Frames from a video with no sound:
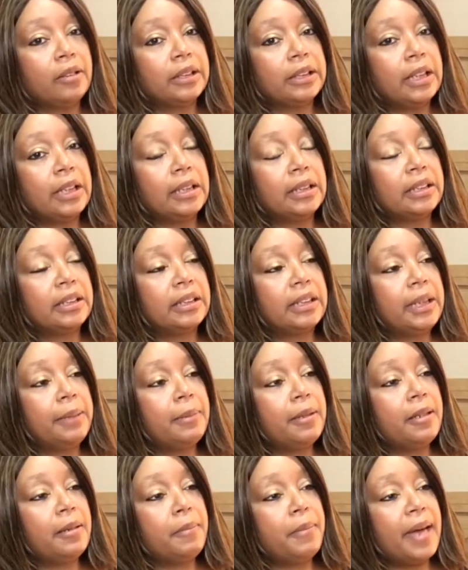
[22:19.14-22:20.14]
about done
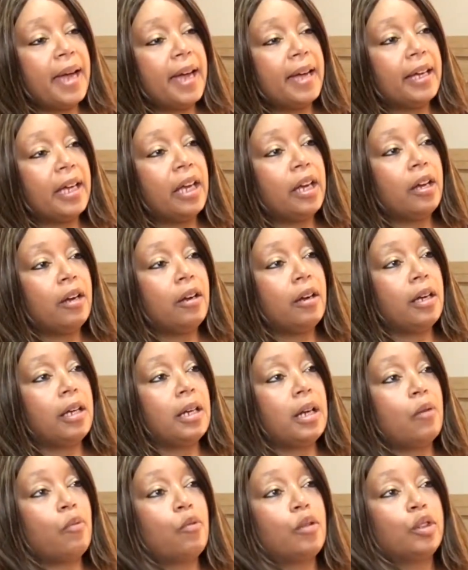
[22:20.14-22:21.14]
steaming the bag
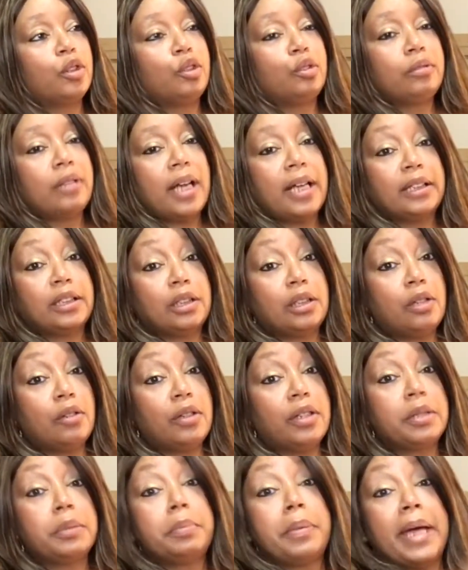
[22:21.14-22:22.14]
here, and I want you guys
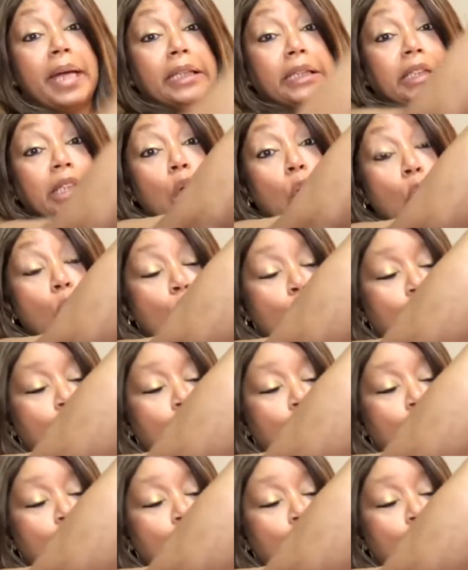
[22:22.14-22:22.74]
to know this bag's